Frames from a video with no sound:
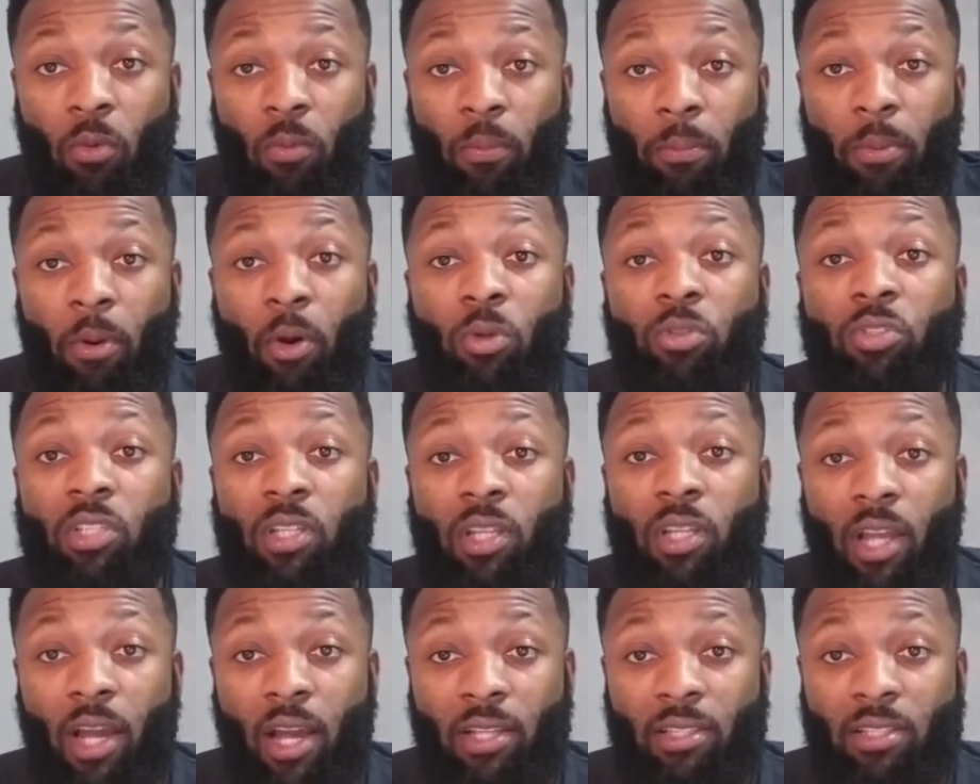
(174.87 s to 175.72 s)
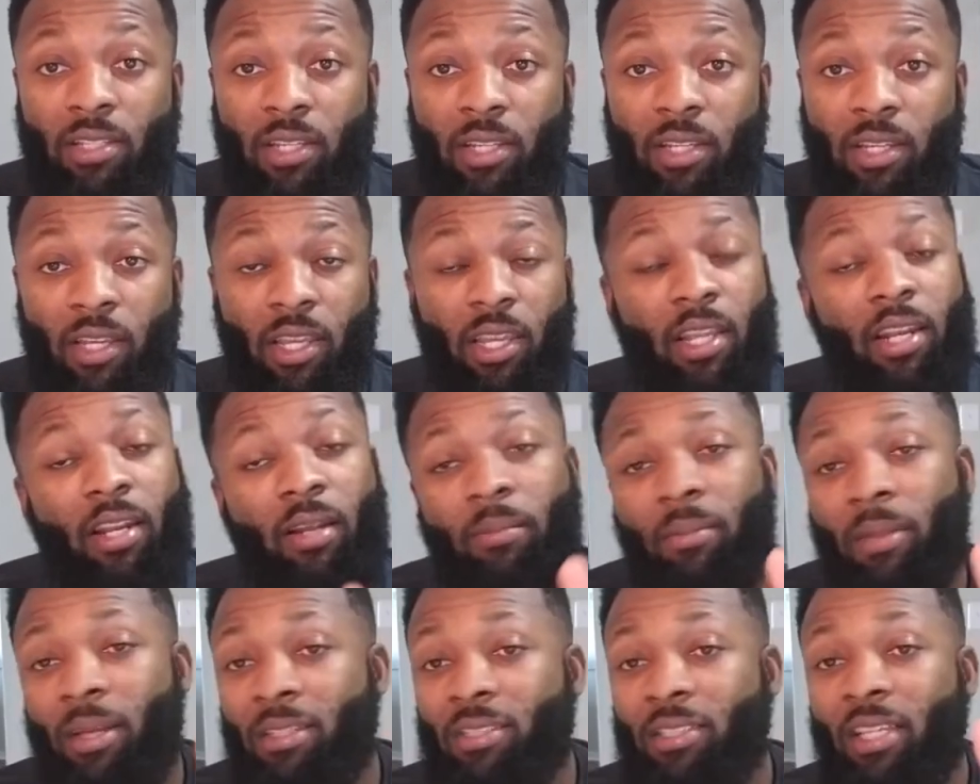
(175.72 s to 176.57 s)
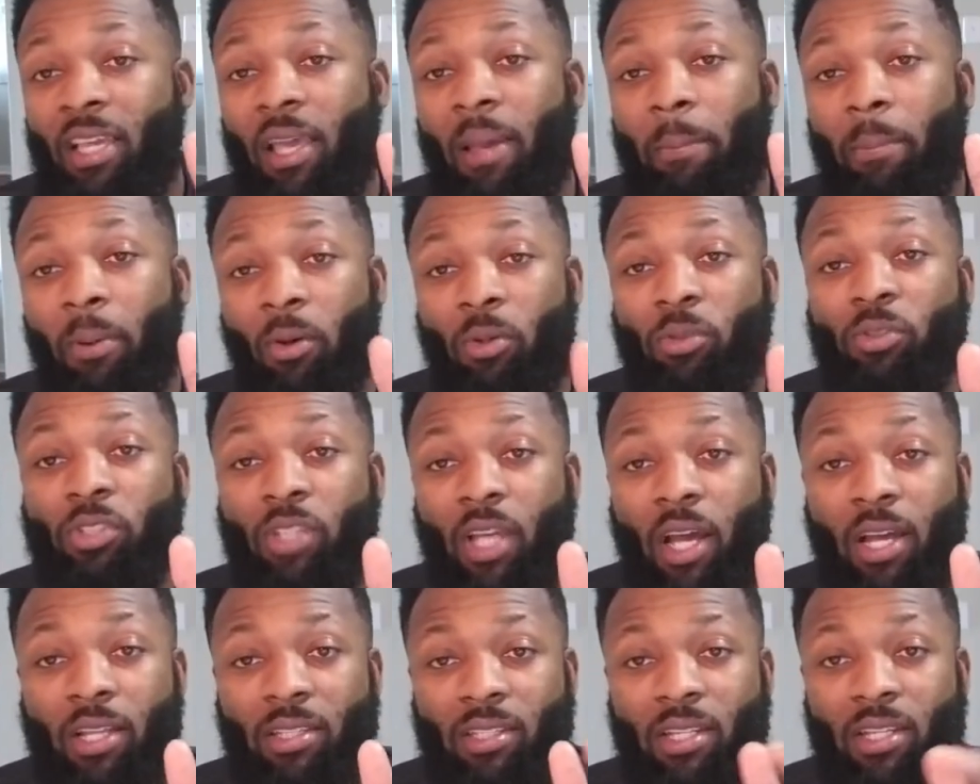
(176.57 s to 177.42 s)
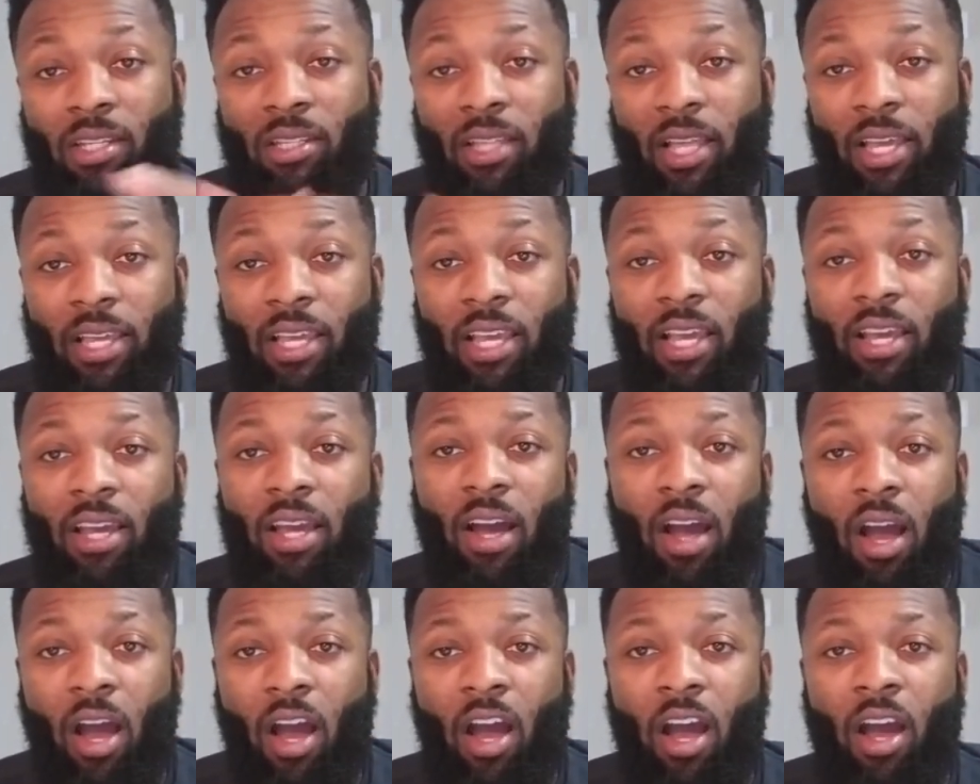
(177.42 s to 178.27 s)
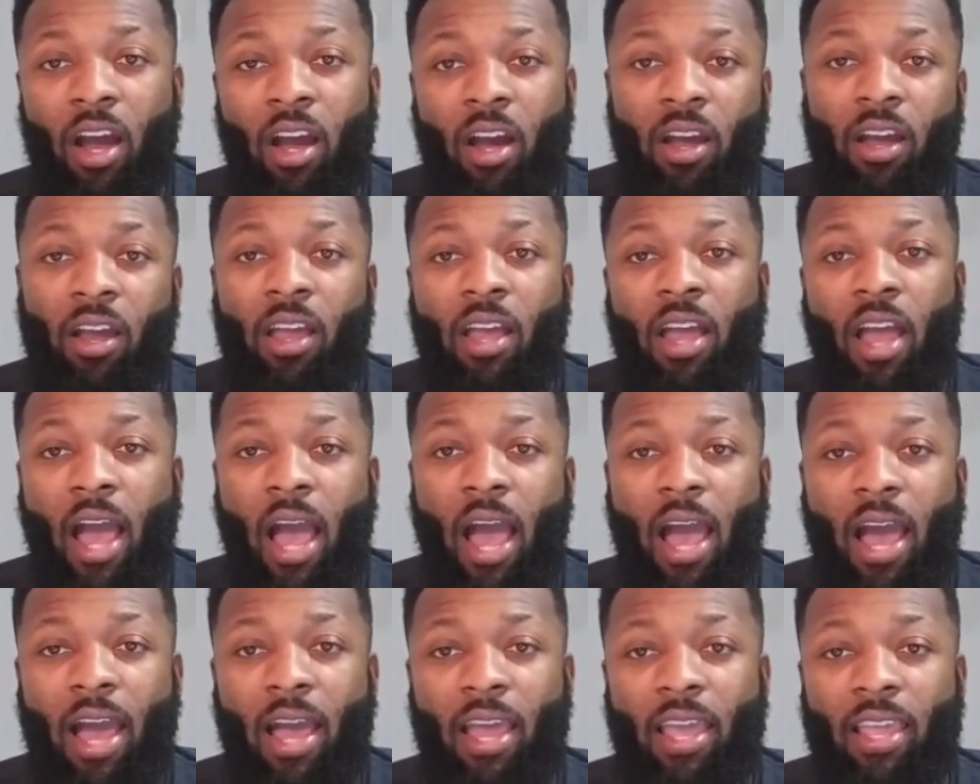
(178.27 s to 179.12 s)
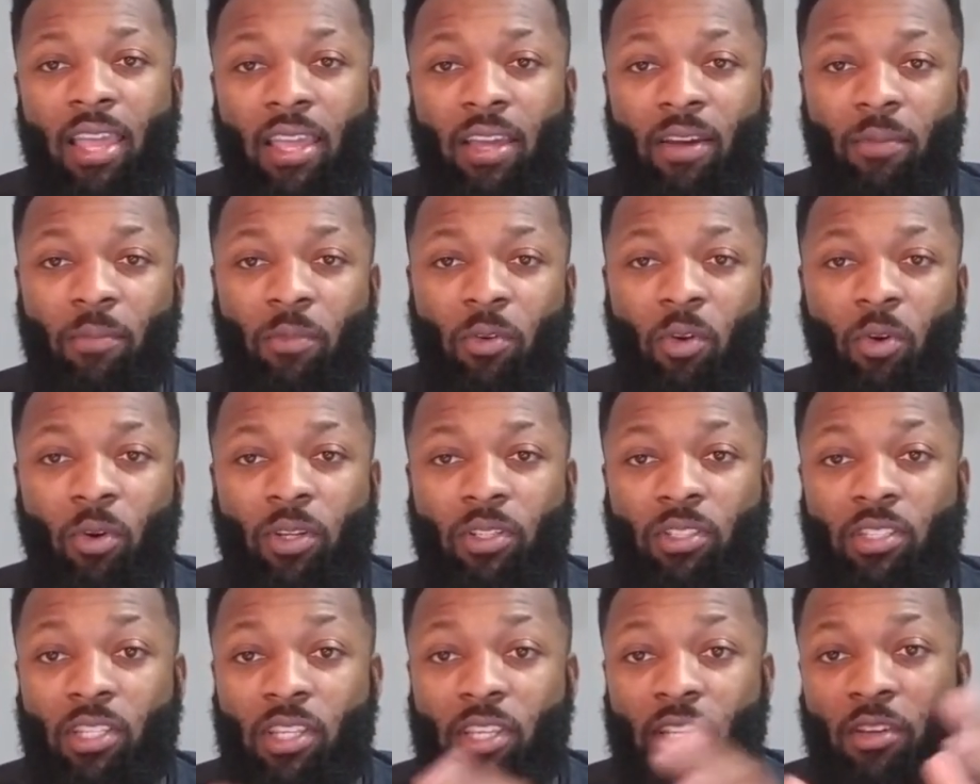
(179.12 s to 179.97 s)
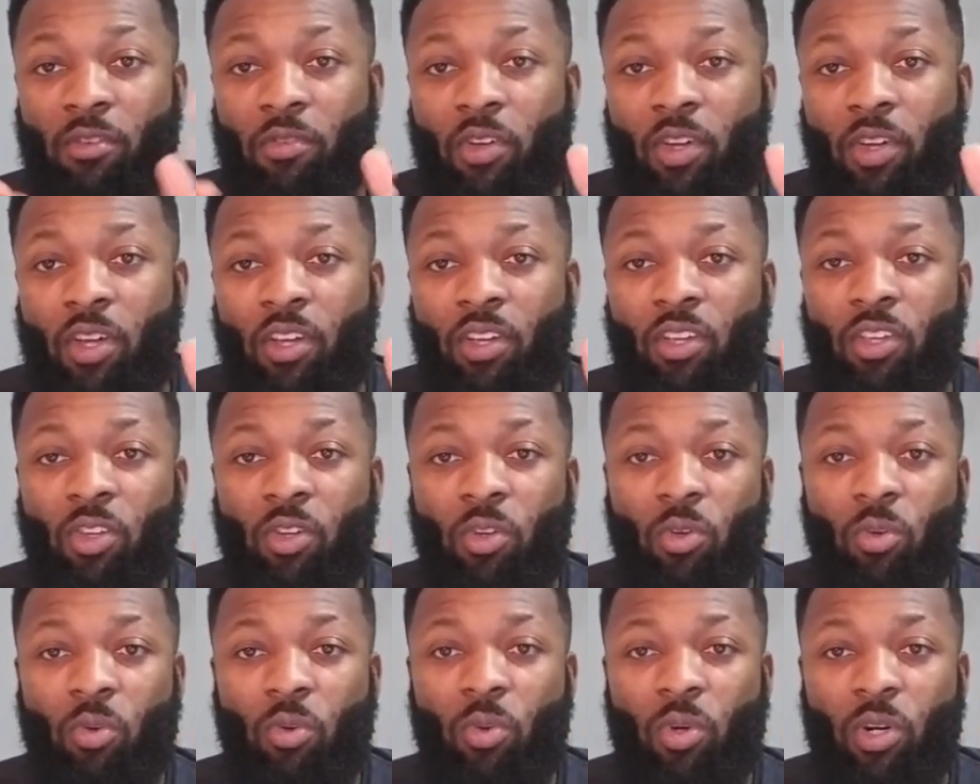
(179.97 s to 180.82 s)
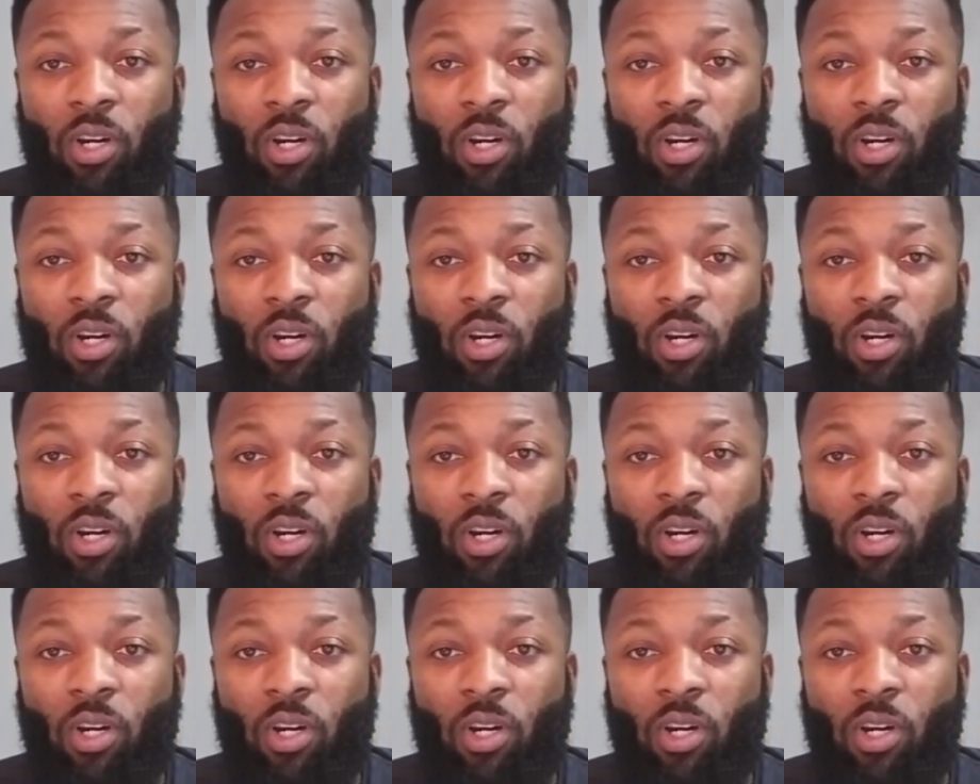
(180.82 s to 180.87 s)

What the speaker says: posting content. And I'm not saying post content like I am going to give you